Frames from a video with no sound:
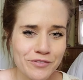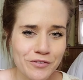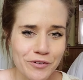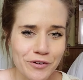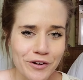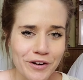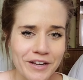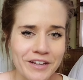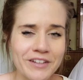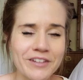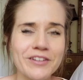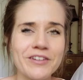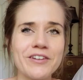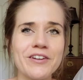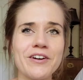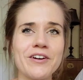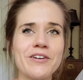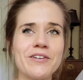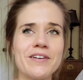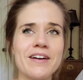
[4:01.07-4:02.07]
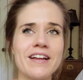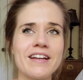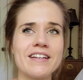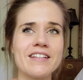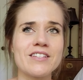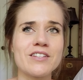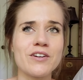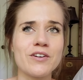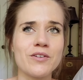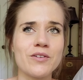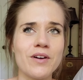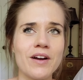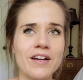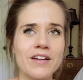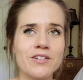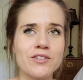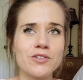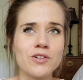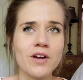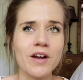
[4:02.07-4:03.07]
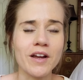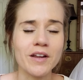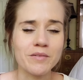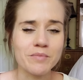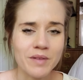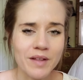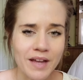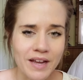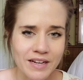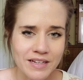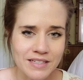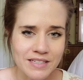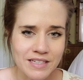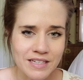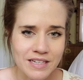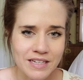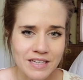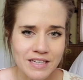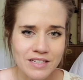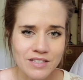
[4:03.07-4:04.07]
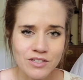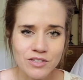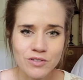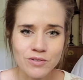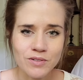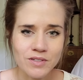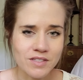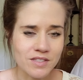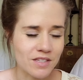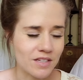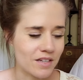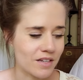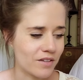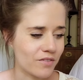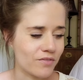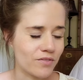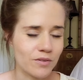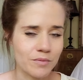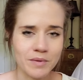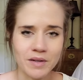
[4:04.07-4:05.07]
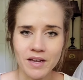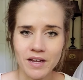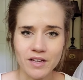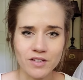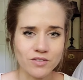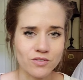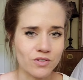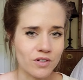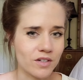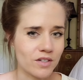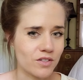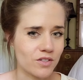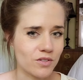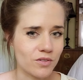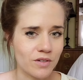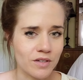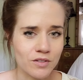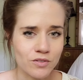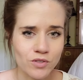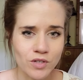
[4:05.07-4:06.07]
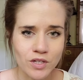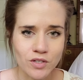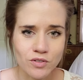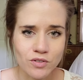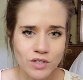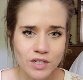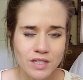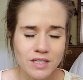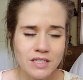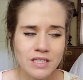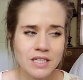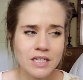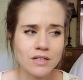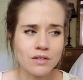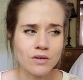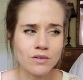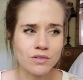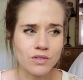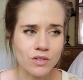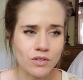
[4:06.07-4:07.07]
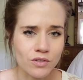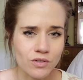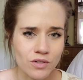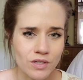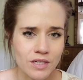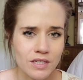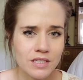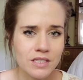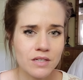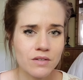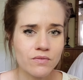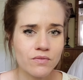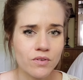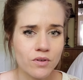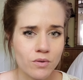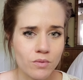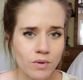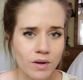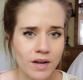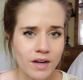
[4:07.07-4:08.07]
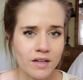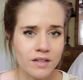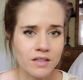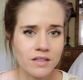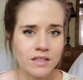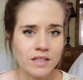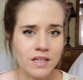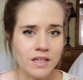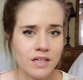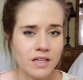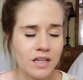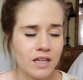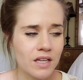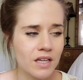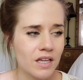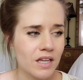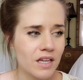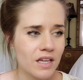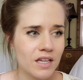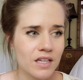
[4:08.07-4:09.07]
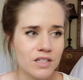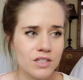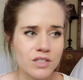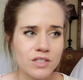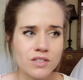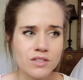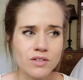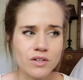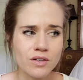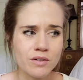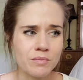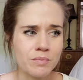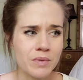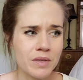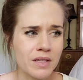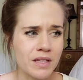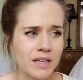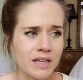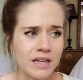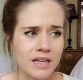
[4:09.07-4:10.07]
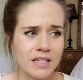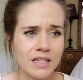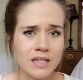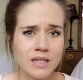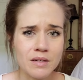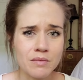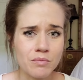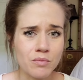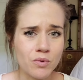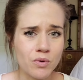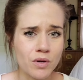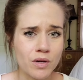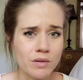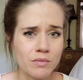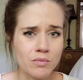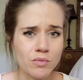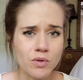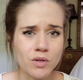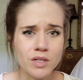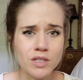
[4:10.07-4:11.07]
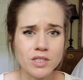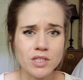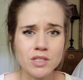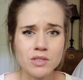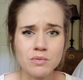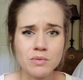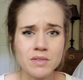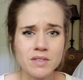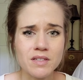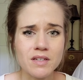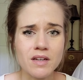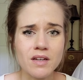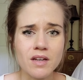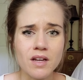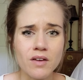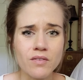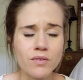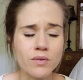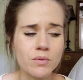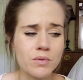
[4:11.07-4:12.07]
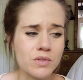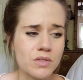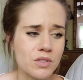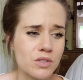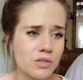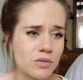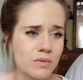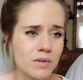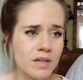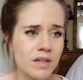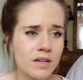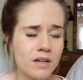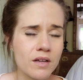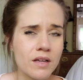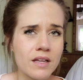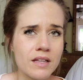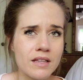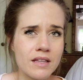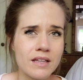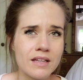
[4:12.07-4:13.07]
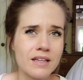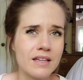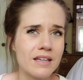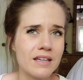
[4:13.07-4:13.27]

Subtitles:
for it, and so I tried black tea, too acidic for my gastritis. So I tried green tea, and I was on green tea for a while, and then just started to be like I needed more and more. It just wasn't enough. It wasn't doing enough. And